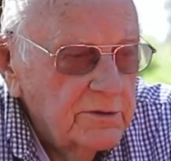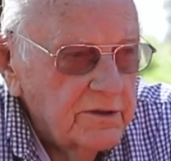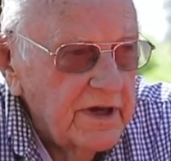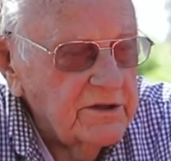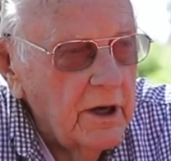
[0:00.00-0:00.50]

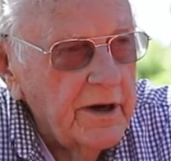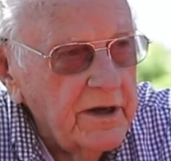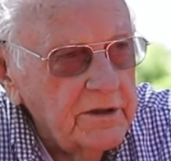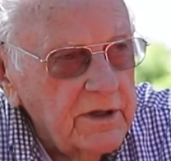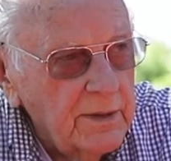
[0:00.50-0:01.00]
So that's how I
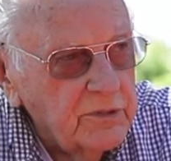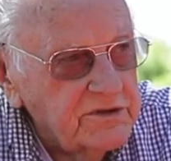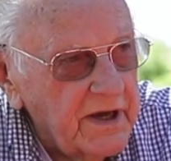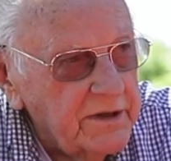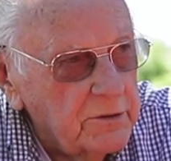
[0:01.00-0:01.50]
ended up at
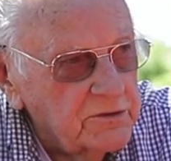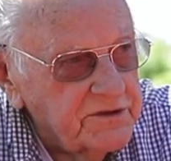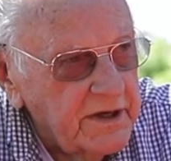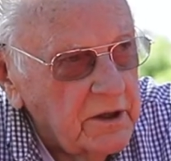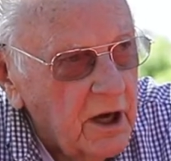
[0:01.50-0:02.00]
San Diego
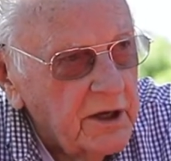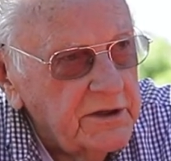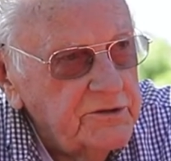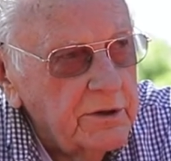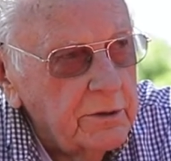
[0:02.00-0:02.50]
State
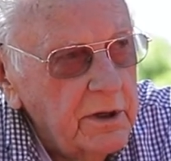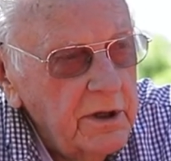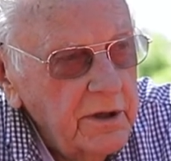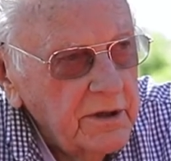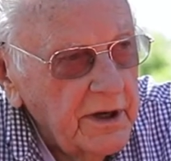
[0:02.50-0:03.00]
College in
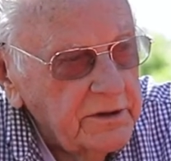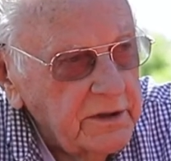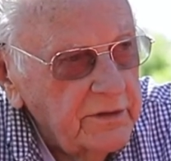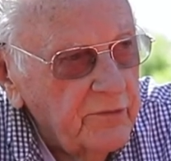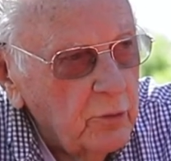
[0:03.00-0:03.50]

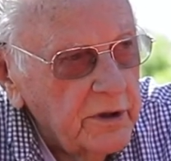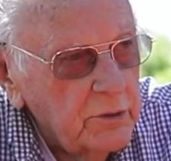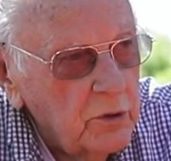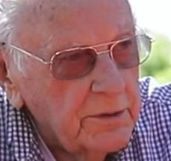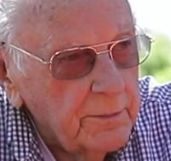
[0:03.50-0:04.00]

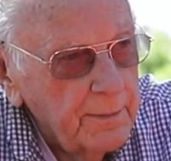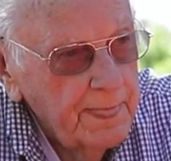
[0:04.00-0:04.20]
1941.